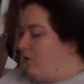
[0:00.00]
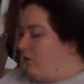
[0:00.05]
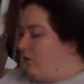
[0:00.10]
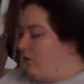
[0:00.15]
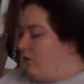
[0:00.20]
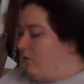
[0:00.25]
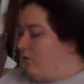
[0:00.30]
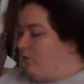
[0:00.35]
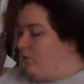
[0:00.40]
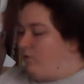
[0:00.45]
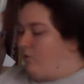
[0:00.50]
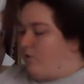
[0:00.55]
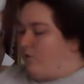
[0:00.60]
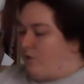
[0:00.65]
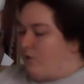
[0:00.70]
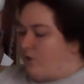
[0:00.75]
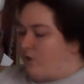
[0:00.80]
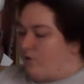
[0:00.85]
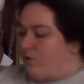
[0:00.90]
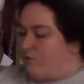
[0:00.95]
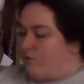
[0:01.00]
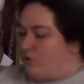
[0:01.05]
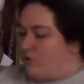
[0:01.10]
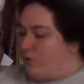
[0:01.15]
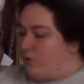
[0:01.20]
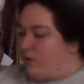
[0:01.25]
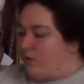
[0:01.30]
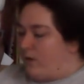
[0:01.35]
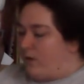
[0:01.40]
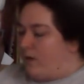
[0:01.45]
Hitler, the Führer of
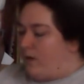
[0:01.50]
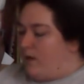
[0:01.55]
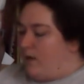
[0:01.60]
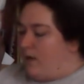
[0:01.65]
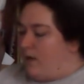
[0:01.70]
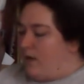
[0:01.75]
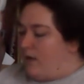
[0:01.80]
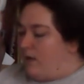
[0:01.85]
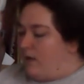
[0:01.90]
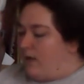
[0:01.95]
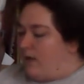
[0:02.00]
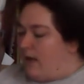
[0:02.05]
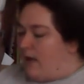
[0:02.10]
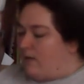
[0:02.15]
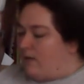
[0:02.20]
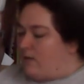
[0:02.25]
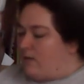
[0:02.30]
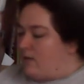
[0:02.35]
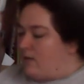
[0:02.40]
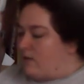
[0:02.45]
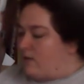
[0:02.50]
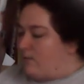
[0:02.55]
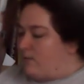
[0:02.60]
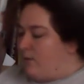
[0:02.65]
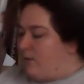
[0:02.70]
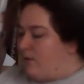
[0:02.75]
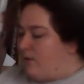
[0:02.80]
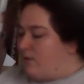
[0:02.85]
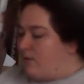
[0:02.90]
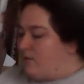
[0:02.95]
Germany. He lacked the
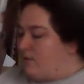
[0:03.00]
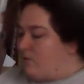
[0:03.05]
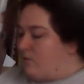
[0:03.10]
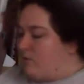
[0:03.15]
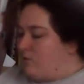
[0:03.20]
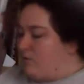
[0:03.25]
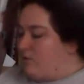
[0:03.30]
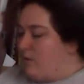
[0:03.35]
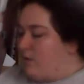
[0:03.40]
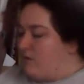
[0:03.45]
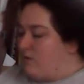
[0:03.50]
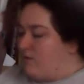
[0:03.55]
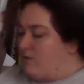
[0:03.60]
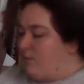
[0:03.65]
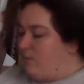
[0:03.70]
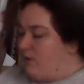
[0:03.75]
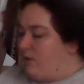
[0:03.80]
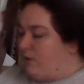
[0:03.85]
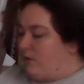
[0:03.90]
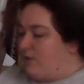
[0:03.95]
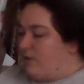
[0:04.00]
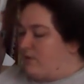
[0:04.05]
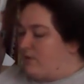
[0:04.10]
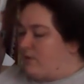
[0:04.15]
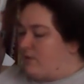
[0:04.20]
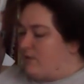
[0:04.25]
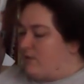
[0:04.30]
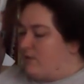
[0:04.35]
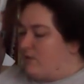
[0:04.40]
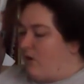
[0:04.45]
experience, the
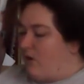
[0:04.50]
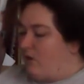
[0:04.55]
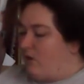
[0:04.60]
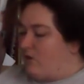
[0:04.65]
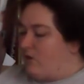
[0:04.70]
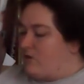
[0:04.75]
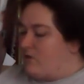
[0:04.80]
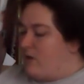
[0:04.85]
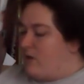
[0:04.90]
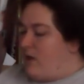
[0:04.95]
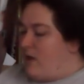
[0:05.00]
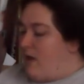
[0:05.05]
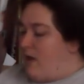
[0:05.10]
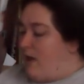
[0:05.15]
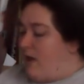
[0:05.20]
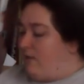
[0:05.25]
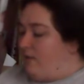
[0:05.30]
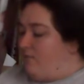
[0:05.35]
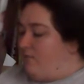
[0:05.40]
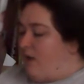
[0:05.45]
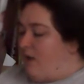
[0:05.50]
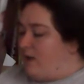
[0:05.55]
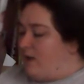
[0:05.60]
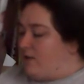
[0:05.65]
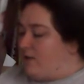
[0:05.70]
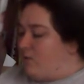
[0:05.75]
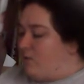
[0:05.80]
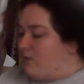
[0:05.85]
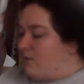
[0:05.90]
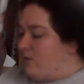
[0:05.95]
responsibilities, the knowledge. In
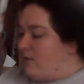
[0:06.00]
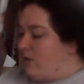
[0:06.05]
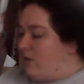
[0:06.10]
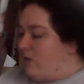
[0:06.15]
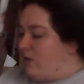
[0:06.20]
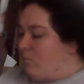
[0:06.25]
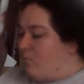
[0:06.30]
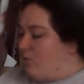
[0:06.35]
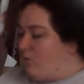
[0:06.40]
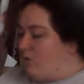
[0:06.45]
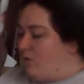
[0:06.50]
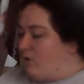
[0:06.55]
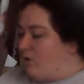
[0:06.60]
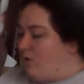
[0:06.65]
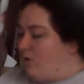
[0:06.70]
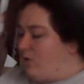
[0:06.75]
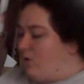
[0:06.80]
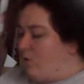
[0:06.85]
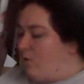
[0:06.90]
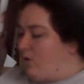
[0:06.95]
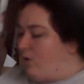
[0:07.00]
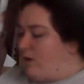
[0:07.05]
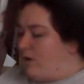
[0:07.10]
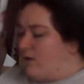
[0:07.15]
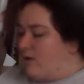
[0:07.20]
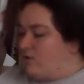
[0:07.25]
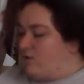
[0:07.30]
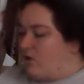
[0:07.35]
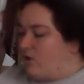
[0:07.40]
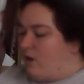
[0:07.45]
fact, he was nothing more than an
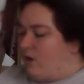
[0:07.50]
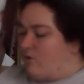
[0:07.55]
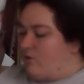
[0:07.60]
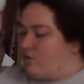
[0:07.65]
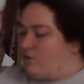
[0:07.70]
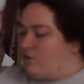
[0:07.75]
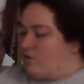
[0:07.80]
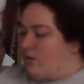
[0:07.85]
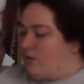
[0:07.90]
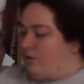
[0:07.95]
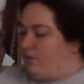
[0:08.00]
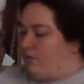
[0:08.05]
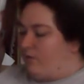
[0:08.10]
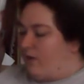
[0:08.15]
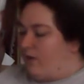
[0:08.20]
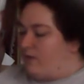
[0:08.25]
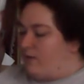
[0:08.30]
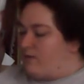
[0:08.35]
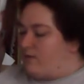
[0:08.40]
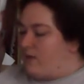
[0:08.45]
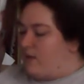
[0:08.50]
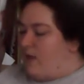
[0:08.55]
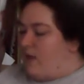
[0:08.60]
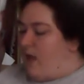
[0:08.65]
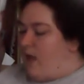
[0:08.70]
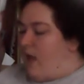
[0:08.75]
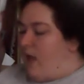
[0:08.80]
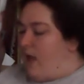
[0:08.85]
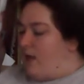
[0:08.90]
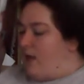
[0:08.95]
organizer of street fights
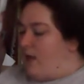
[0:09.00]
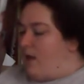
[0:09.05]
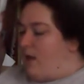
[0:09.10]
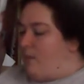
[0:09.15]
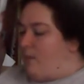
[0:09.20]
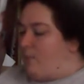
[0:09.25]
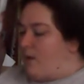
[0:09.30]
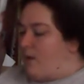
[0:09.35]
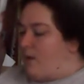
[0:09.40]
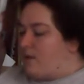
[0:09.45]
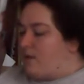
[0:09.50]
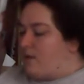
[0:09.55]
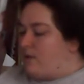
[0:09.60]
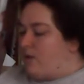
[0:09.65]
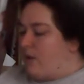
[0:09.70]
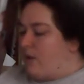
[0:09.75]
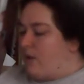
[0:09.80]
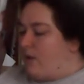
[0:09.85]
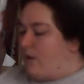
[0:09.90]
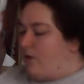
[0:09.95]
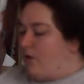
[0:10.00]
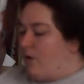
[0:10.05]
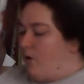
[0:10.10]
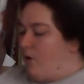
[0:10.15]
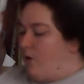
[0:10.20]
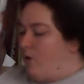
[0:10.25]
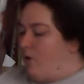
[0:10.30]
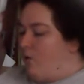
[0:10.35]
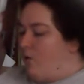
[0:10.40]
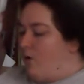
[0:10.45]
in a precedent
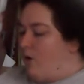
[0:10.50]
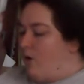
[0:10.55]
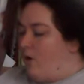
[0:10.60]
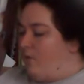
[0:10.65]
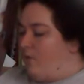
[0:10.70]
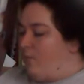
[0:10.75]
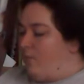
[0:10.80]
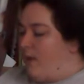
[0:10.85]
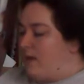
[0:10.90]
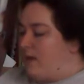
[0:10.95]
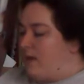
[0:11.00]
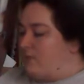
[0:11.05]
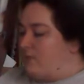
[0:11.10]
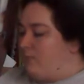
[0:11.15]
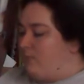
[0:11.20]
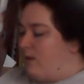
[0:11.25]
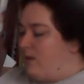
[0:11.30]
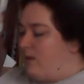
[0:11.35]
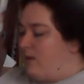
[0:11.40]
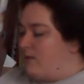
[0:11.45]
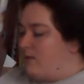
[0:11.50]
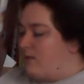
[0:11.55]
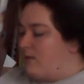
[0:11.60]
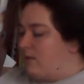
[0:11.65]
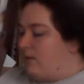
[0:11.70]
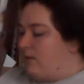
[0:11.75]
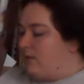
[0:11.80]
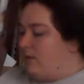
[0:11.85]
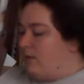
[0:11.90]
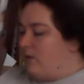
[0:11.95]
area of mass meetings,
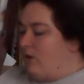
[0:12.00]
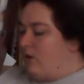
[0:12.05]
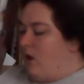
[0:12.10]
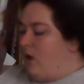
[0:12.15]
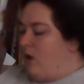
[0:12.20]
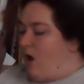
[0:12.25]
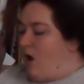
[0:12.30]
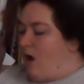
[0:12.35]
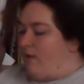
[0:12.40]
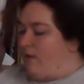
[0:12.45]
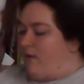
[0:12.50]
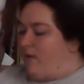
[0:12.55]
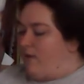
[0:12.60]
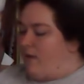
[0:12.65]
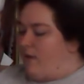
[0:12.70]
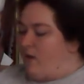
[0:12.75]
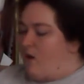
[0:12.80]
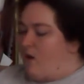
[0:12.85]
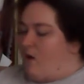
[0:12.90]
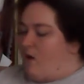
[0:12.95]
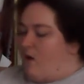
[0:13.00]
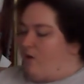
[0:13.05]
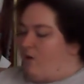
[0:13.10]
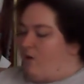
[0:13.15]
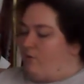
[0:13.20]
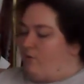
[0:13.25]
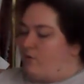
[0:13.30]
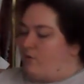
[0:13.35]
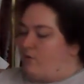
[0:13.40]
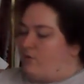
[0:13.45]
the leader of a
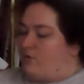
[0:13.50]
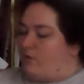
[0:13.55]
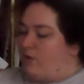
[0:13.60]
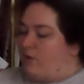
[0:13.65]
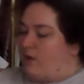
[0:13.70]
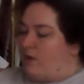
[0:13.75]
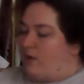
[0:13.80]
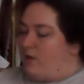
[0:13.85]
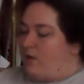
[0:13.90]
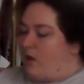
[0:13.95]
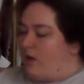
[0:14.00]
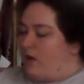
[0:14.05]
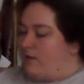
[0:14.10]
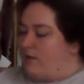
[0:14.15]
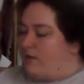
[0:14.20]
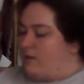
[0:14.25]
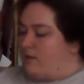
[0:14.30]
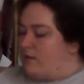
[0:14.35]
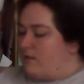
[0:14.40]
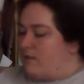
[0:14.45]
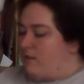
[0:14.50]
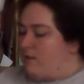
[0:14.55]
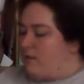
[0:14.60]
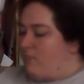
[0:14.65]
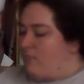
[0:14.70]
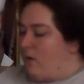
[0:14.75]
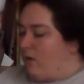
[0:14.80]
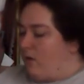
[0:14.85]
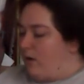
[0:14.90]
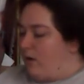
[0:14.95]
virtually
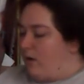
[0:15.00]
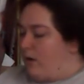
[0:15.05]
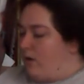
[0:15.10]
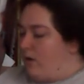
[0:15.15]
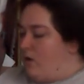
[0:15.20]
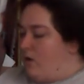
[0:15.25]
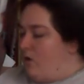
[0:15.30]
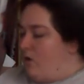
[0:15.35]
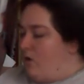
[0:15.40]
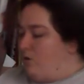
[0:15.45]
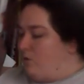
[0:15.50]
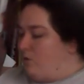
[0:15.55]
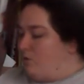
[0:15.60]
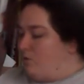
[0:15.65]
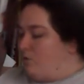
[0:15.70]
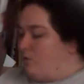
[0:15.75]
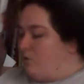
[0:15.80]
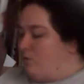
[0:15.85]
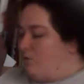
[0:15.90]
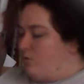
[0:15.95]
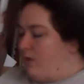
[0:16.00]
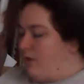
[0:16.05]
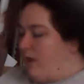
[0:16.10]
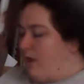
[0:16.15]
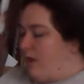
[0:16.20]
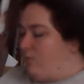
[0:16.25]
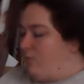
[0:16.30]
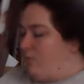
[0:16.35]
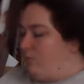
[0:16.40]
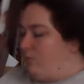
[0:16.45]
non-existent party who
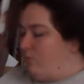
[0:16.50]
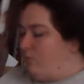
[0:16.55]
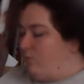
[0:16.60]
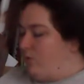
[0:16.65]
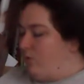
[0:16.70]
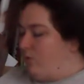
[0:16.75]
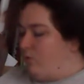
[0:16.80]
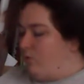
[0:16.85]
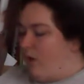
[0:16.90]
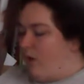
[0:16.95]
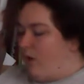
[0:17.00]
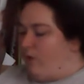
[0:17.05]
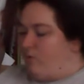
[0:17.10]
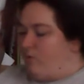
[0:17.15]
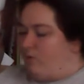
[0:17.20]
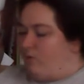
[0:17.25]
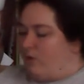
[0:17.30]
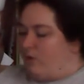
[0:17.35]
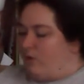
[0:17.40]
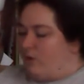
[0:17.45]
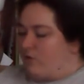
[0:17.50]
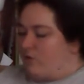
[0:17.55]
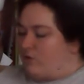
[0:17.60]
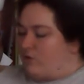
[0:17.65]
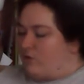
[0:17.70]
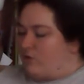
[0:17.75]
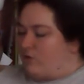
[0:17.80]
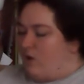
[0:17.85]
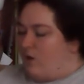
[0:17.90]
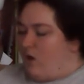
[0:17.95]
gambled with rival
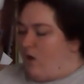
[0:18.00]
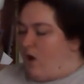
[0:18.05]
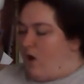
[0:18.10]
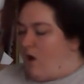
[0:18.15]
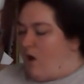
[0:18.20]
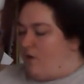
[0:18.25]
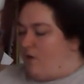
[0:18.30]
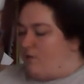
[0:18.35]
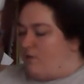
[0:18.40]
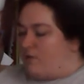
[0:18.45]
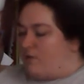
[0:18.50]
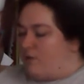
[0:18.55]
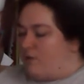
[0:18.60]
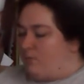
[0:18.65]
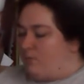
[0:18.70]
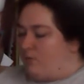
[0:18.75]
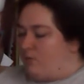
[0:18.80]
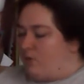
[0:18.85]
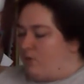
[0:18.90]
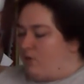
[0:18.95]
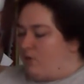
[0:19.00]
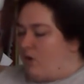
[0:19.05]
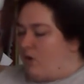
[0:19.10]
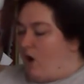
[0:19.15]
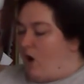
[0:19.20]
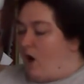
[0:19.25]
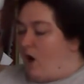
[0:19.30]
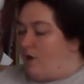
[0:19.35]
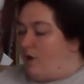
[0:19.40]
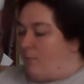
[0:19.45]
leaders of
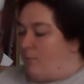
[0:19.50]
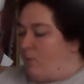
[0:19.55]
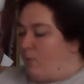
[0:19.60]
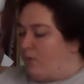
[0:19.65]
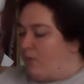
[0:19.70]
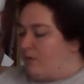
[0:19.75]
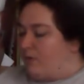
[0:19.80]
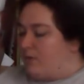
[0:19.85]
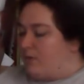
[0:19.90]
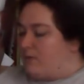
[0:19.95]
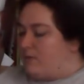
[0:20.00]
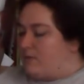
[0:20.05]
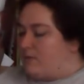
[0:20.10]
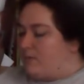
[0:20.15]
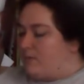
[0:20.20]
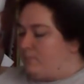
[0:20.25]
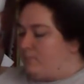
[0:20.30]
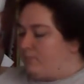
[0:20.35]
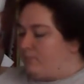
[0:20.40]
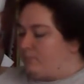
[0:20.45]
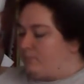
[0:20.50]
similar unimportance.